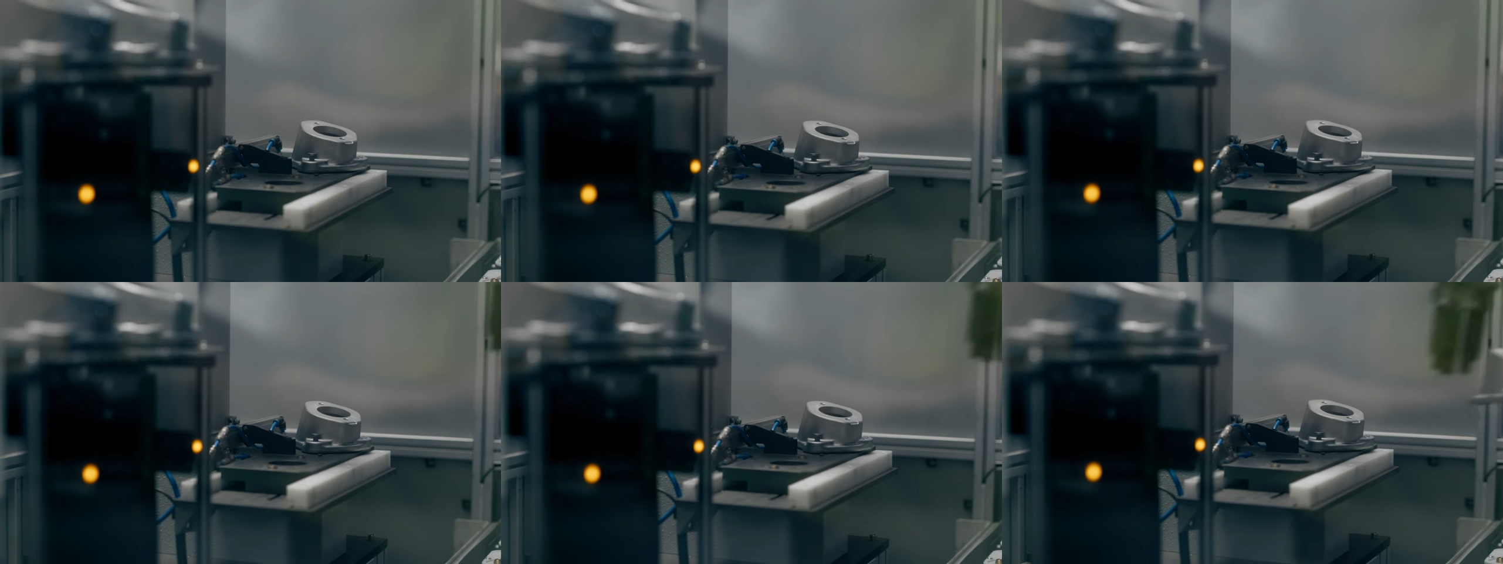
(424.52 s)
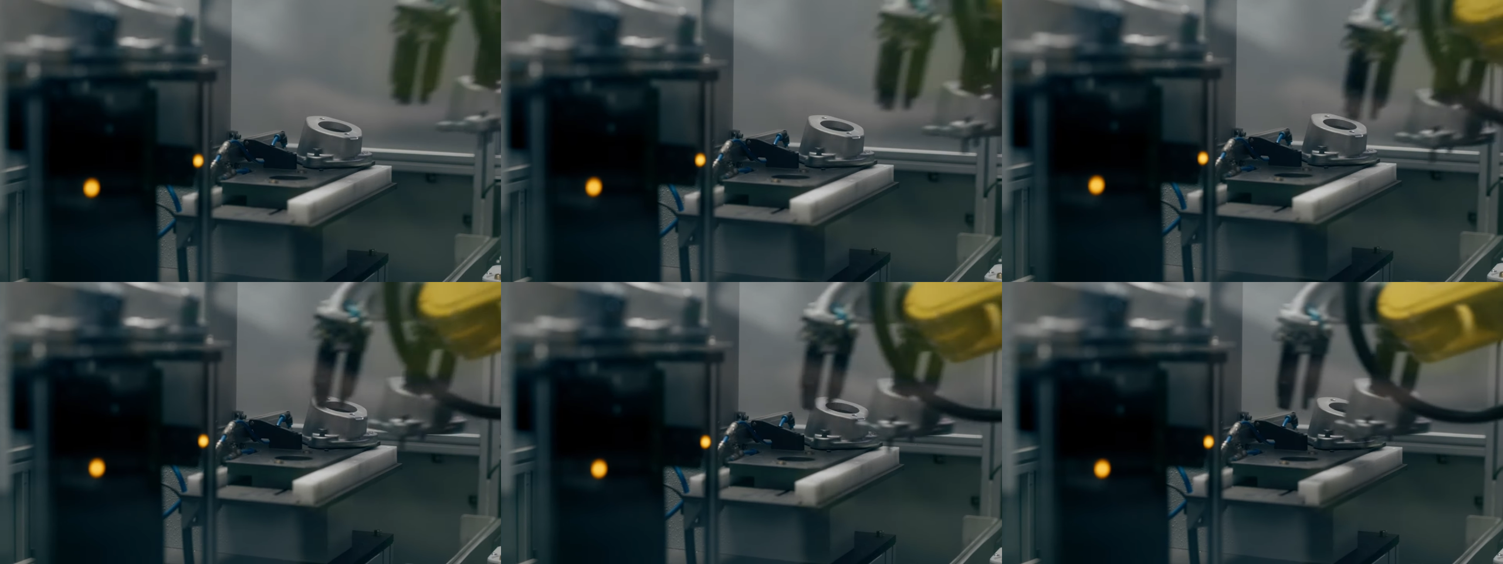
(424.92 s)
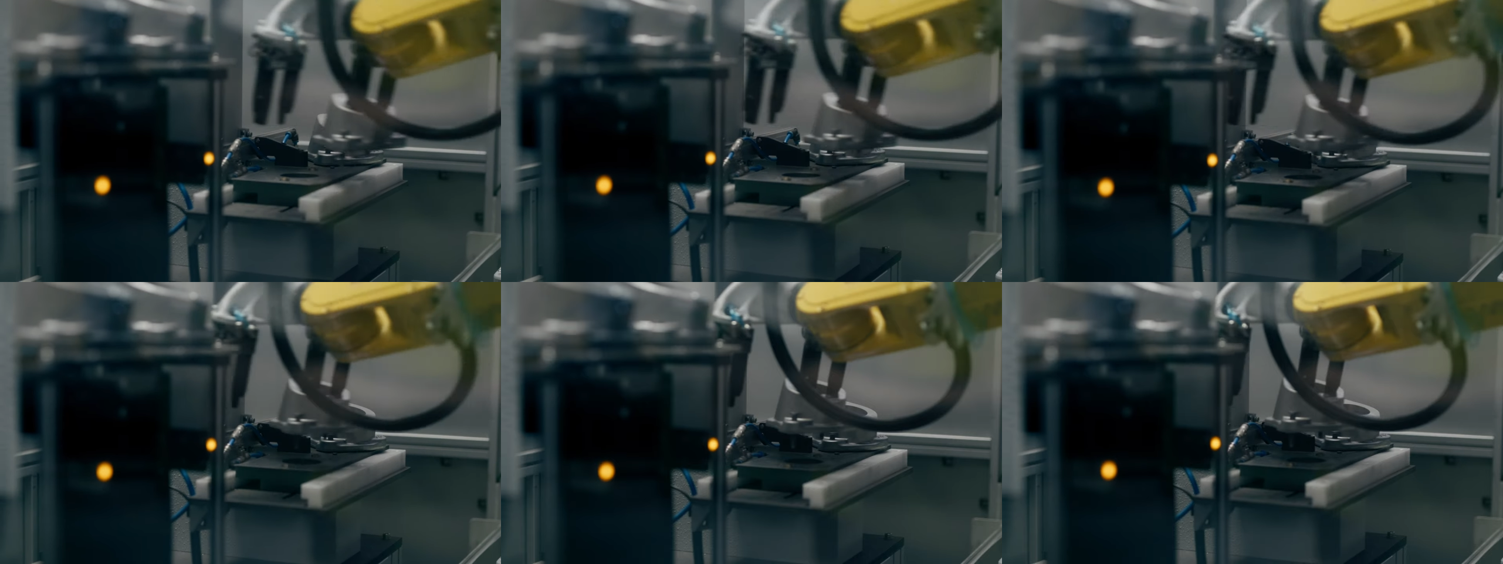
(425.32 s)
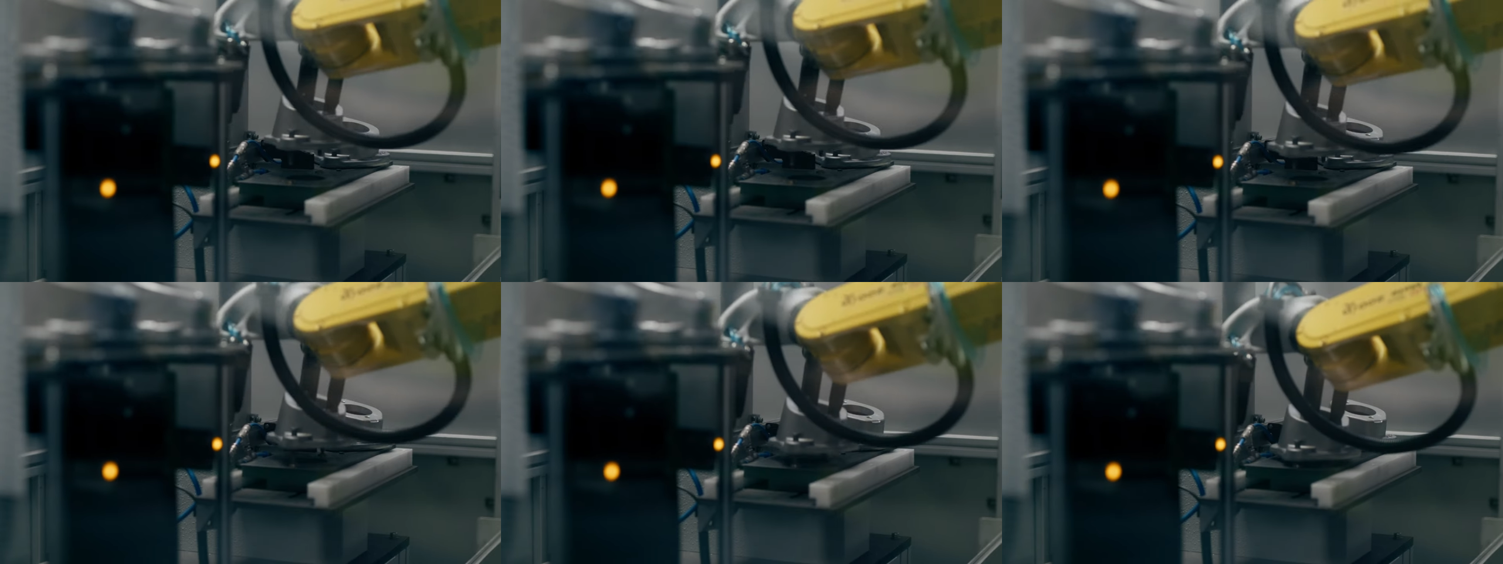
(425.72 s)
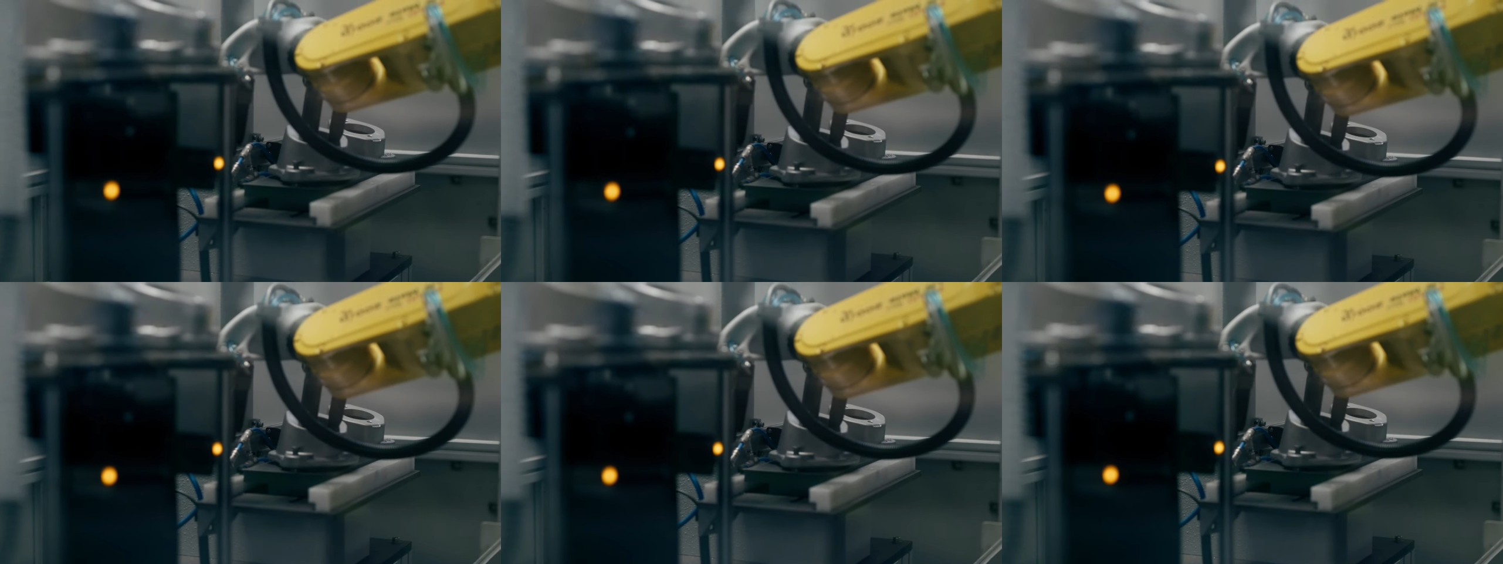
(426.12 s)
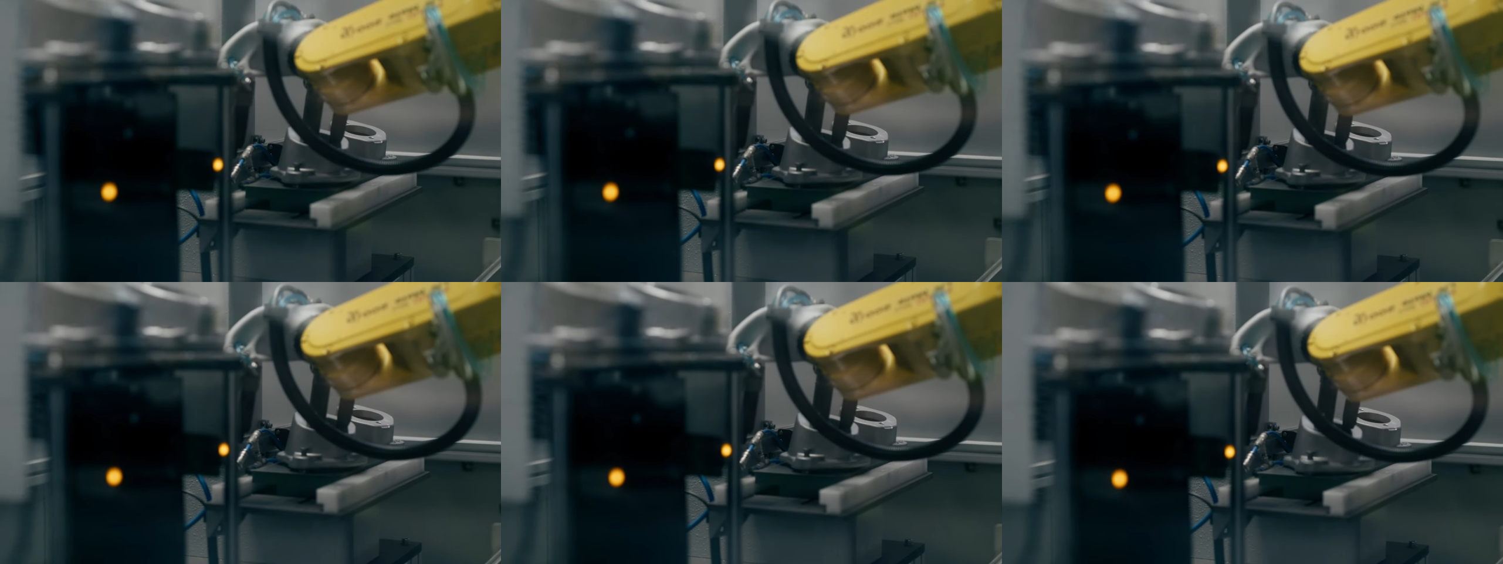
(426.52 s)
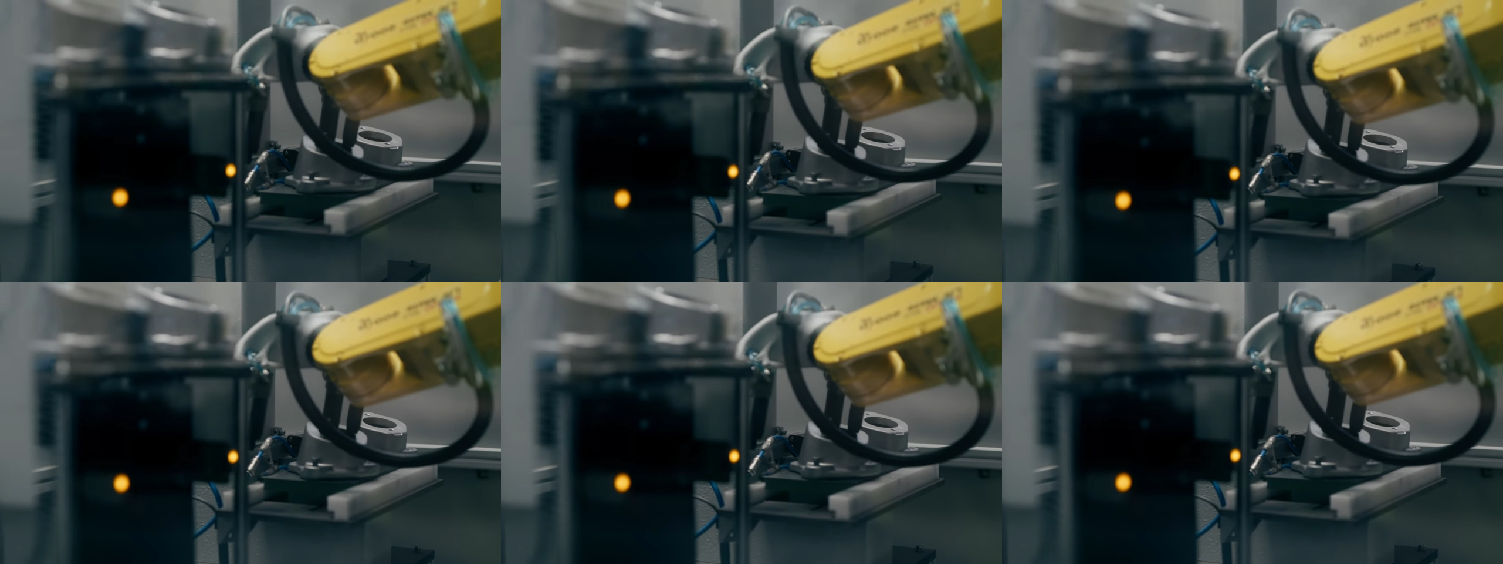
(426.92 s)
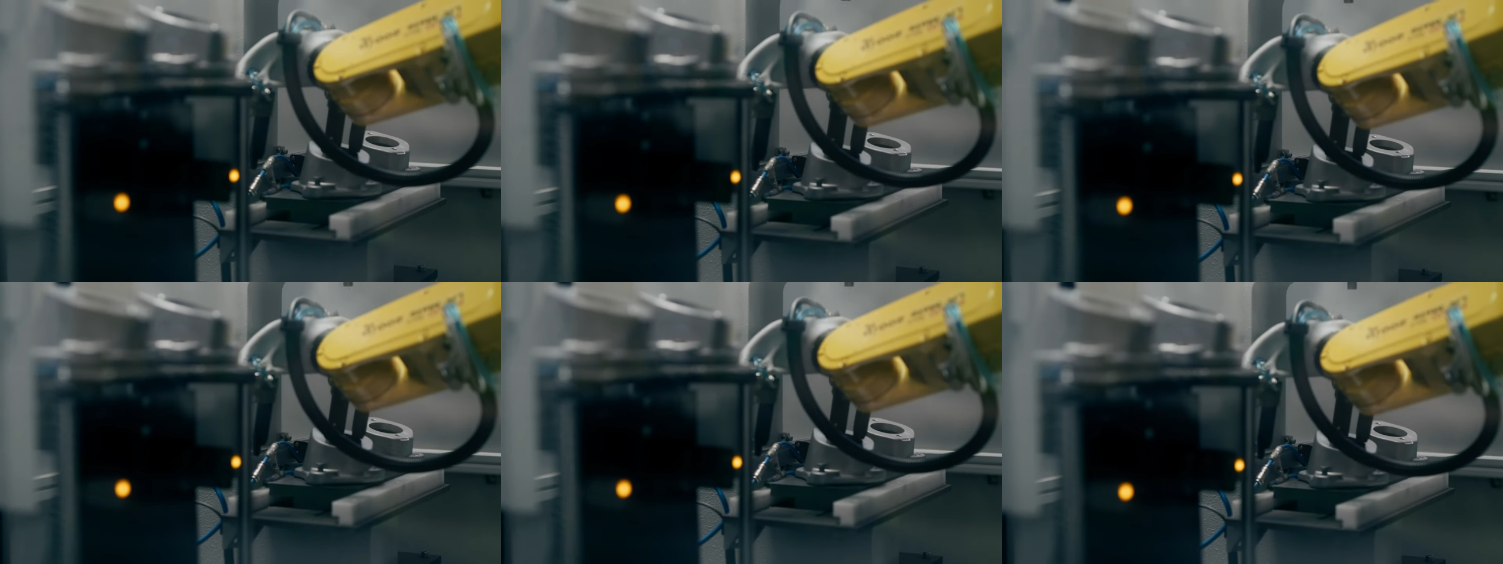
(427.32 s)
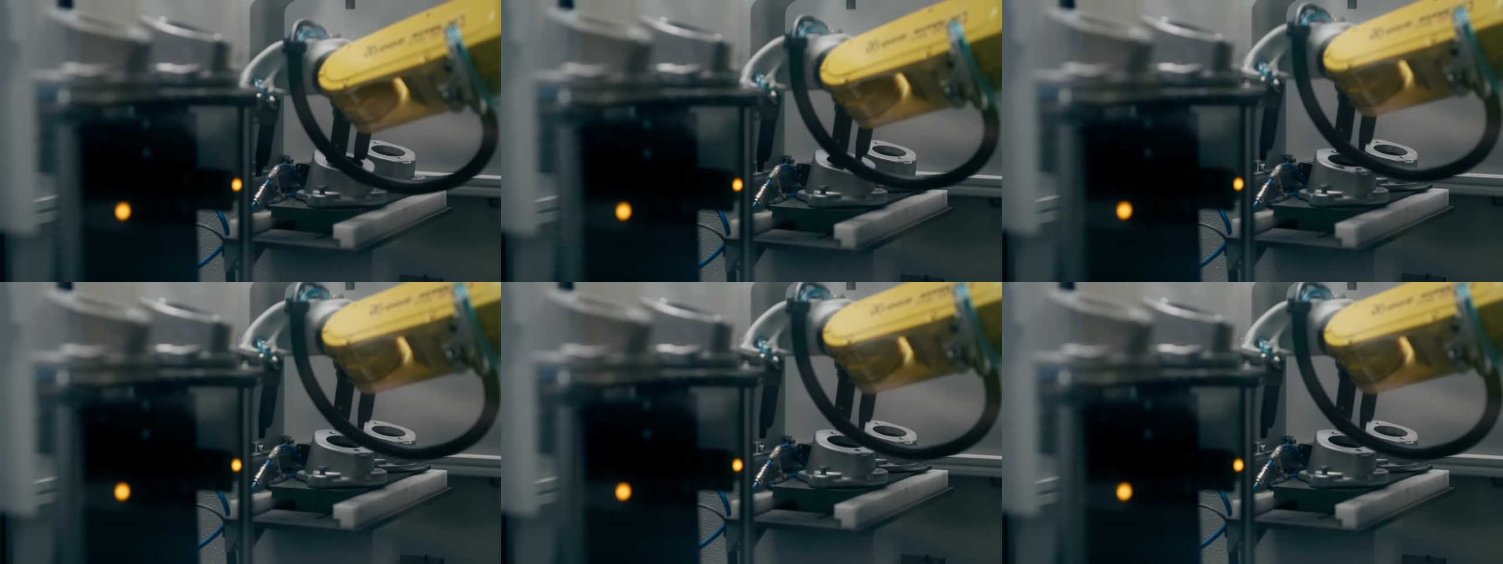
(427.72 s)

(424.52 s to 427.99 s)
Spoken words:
(no speaker visible)